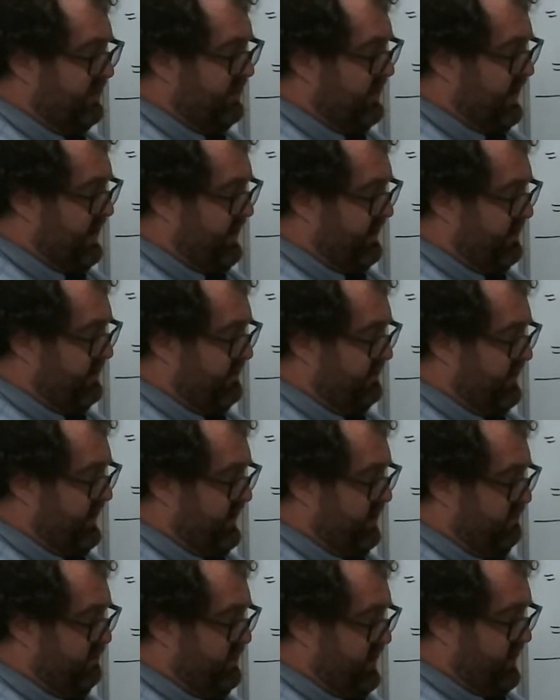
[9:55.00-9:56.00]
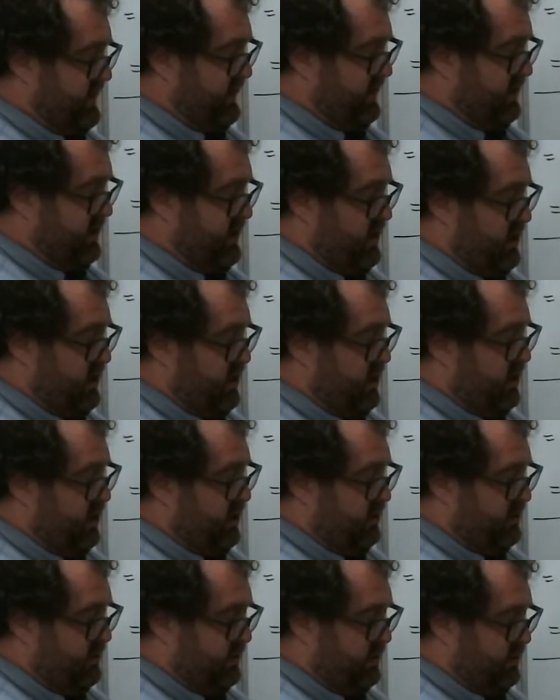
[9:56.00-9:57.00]
Divided by
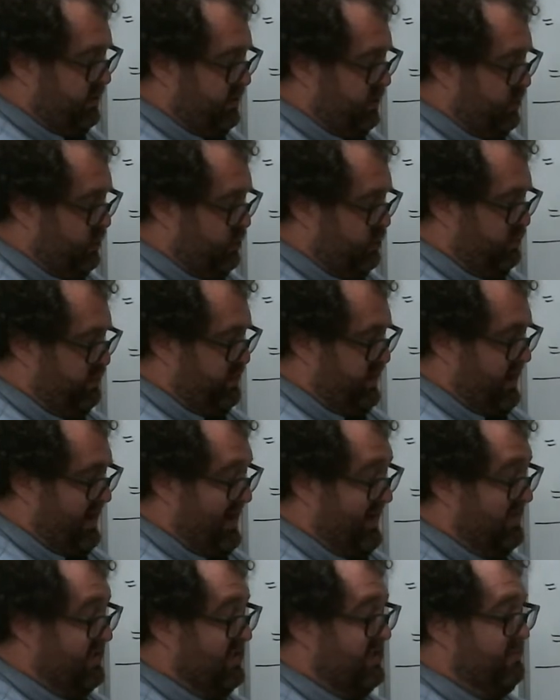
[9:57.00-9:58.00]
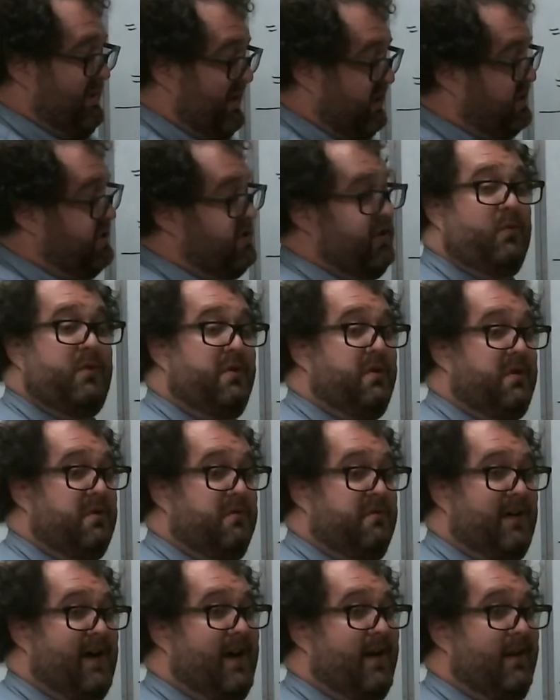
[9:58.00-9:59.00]
2 pi, especially when you're
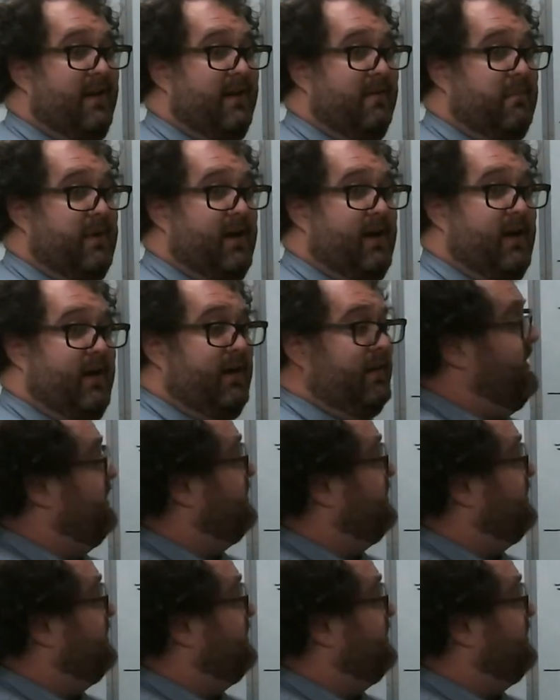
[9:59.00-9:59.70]
dividing by